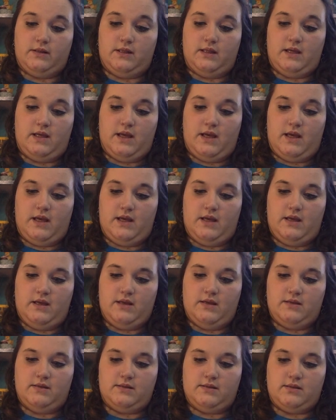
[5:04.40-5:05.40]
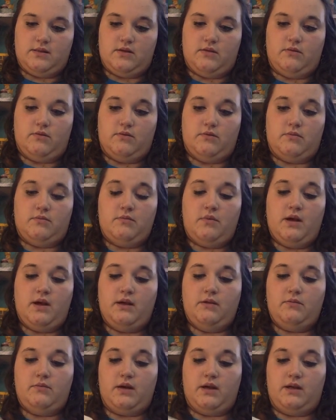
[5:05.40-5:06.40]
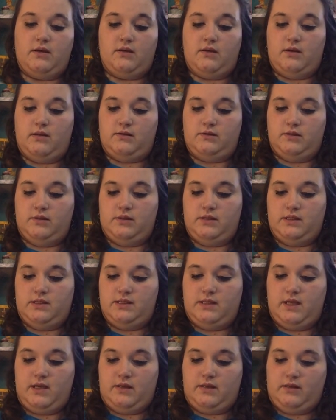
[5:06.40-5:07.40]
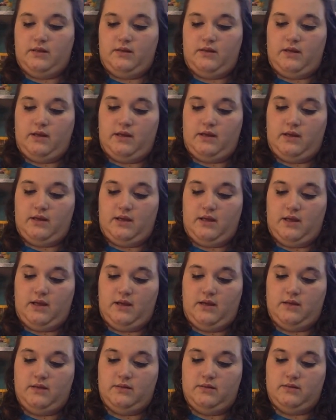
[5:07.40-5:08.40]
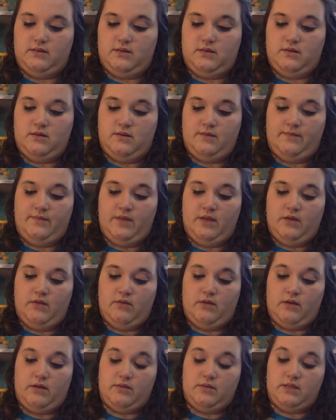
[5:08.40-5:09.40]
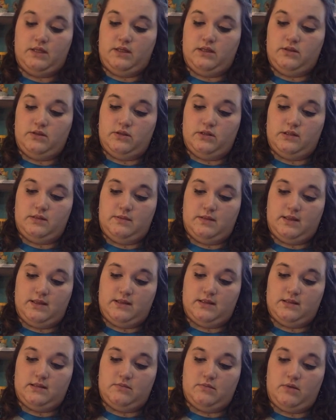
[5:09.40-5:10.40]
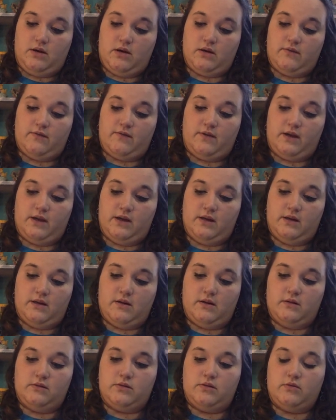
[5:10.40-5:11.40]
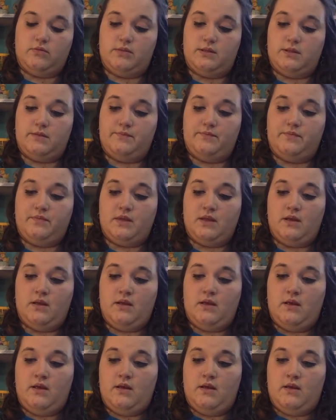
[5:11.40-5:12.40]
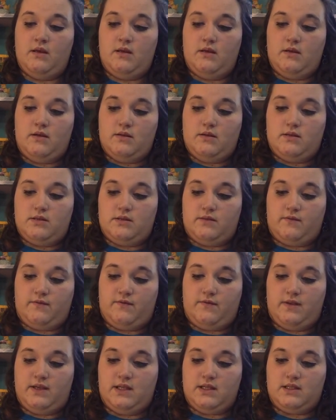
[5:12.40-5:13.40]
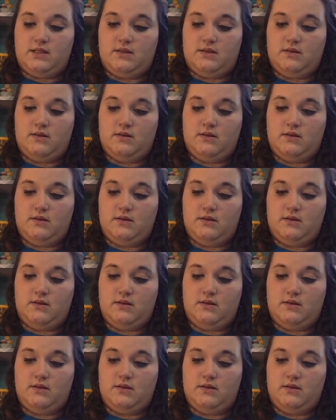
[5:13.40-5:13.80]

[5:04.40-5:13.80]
the egg. So mine might not look exactly like a hand when I'm done, just because I'm modifying it a little bit to fit.